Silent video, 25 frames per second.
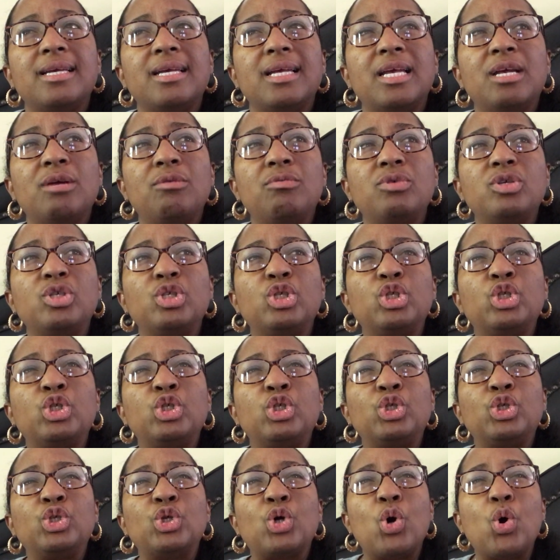it was
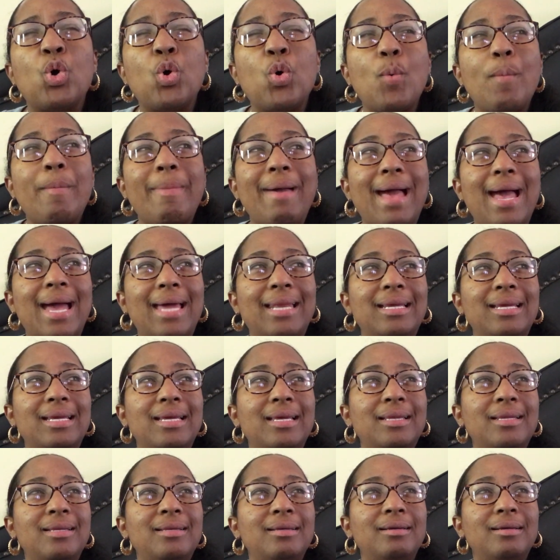so
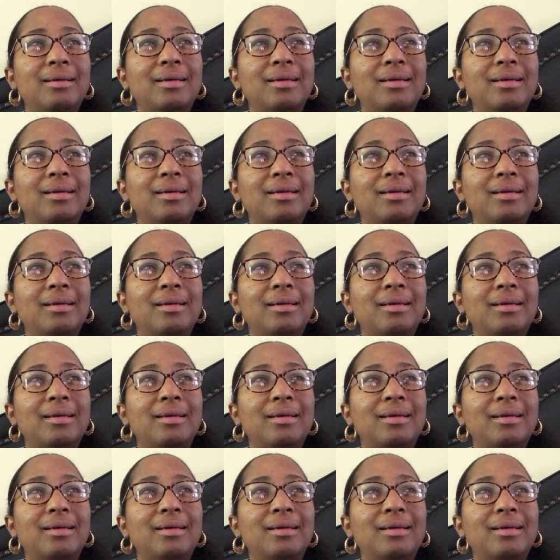matted.